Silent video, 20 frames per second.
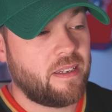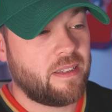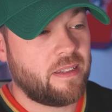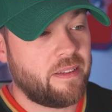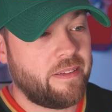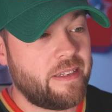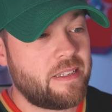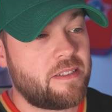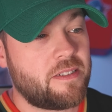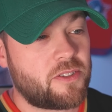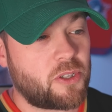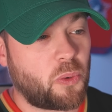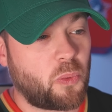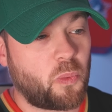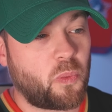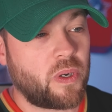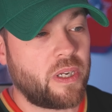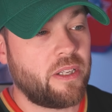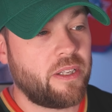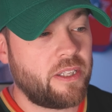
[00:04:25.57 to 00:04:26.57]
this is a
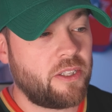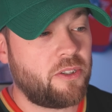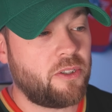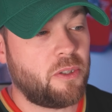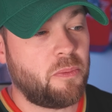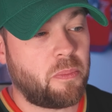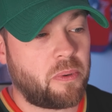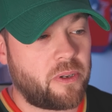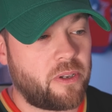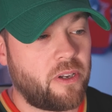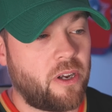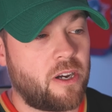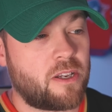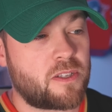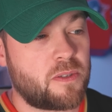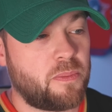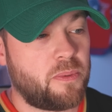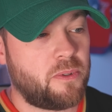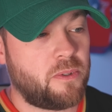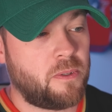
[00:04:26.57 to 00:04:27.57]
really good,
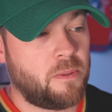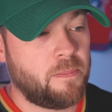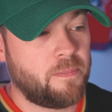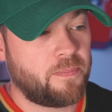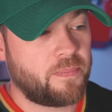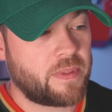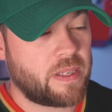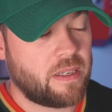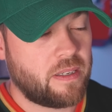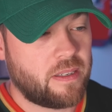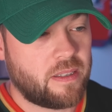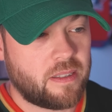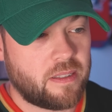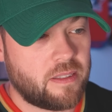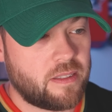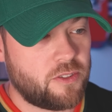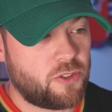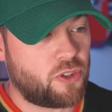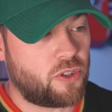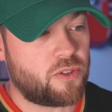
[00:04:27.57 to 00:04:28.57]
plausible
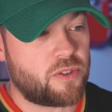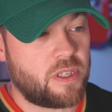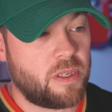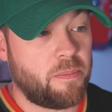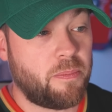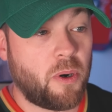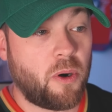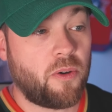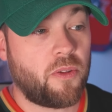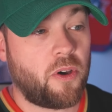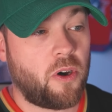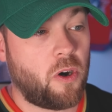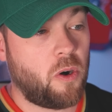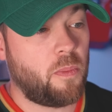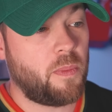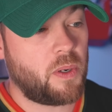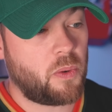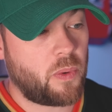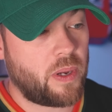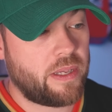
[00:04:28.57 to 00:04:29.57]
jersey, both
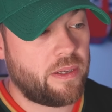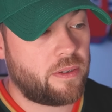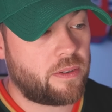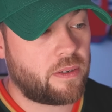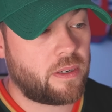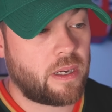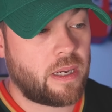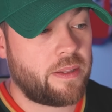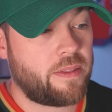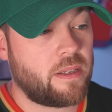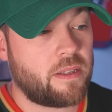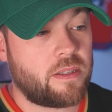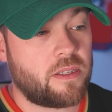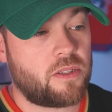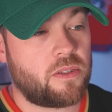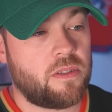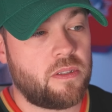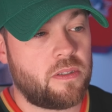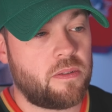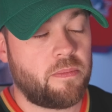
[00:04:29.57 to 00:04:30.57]
home and away here. I think
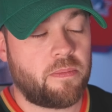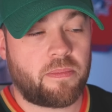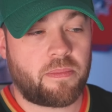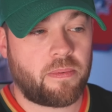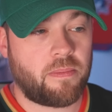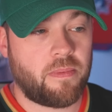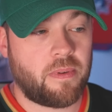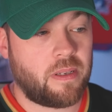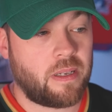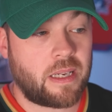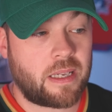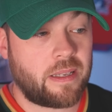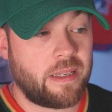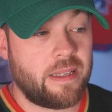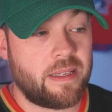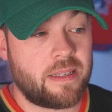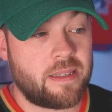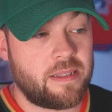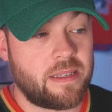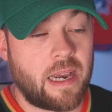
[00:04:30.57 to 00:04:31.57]
this is
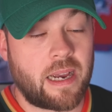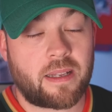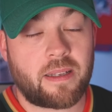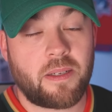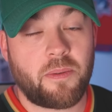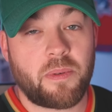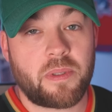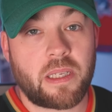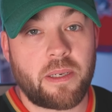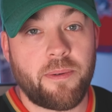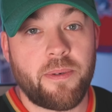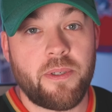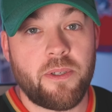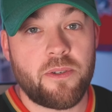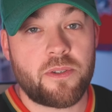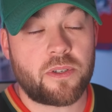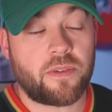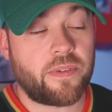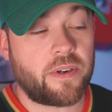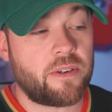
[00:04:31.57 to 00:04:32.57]
likely exactly what they would
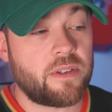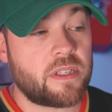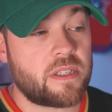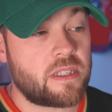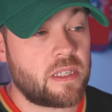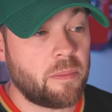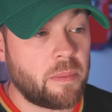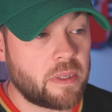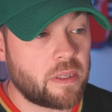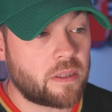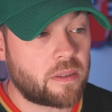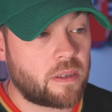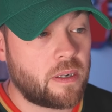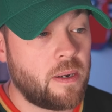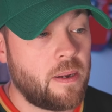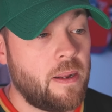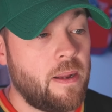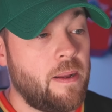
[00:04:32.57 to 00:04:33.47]
use, or very similar.